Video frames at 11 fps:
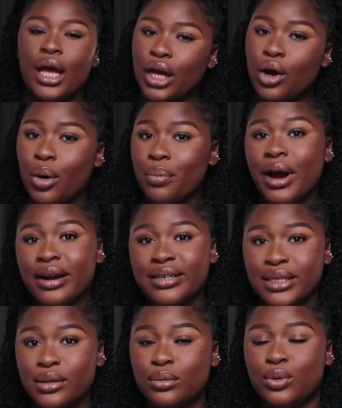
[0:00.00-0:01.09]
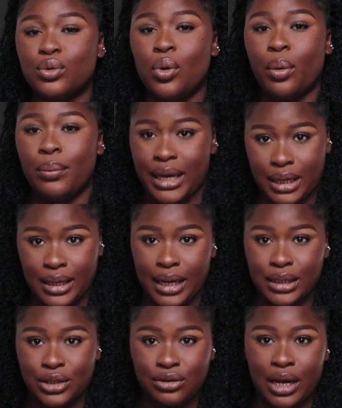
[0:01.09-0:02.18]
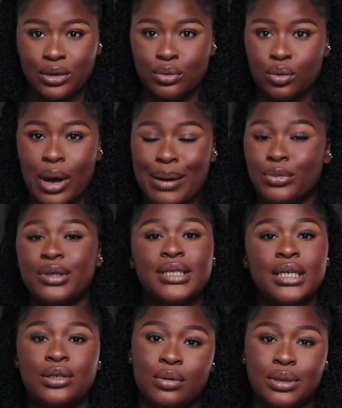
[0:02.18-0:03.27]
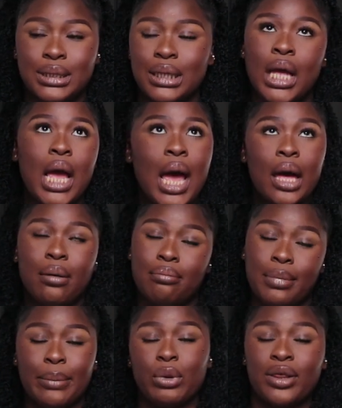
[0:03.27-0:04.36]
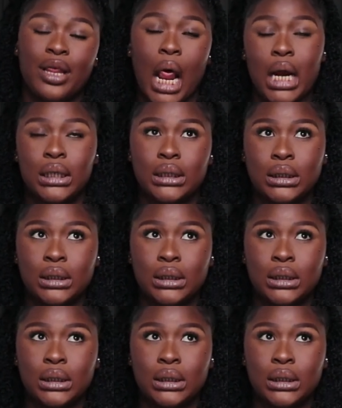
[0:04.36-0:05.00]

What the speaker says: in comparison to back in Nigeria. So I'm not insulting my motherland.